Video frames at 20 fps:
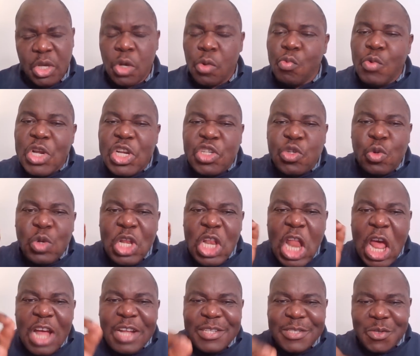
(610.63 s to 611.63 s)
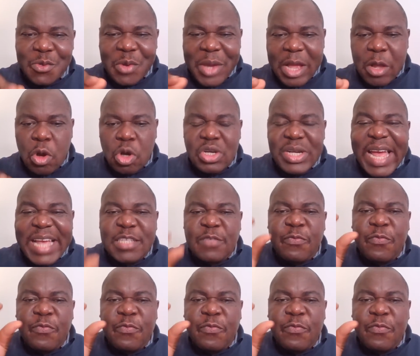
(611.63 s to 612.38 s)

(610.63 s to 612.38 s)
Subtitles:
We should learn to recognize